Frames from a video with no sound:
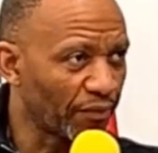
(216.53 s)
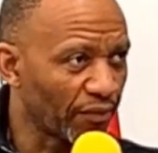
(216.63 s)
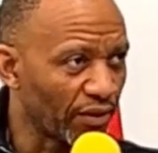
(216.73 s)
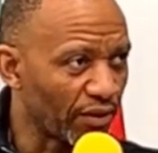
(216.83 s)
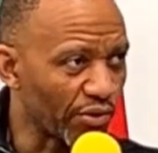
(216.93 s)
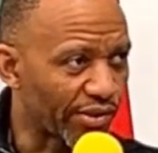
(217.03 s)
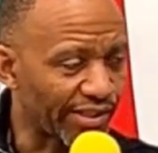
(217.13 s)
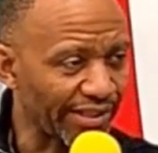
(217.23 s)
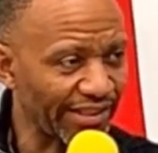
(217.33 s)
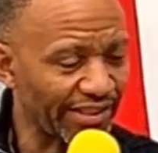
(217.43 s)
you
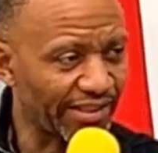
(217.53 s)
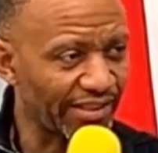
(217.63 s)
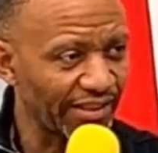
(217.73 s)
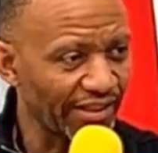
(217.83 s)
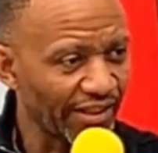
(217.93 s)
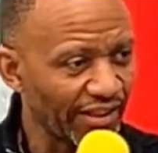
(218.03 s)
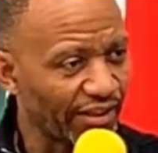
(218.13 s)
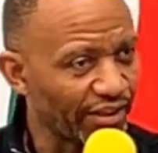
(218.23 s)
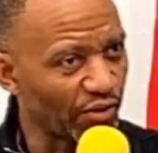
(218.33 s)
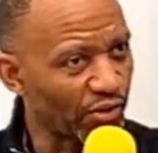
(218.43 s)
sit,
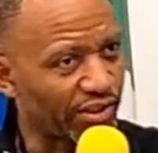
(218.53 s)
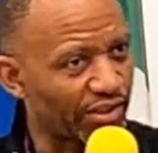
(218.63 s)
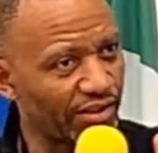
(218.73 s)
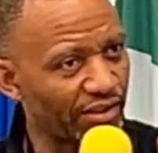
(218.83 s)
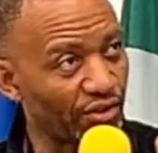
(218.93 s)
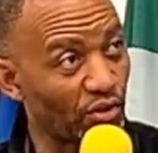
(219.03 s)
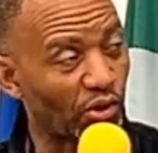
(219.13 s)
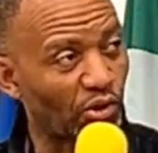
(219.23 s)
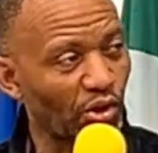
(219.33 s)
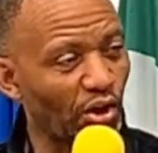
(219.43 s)
you, you
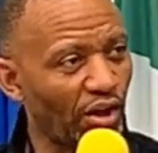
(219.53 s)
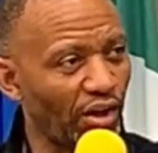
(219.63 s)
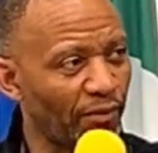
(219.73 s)
crawl,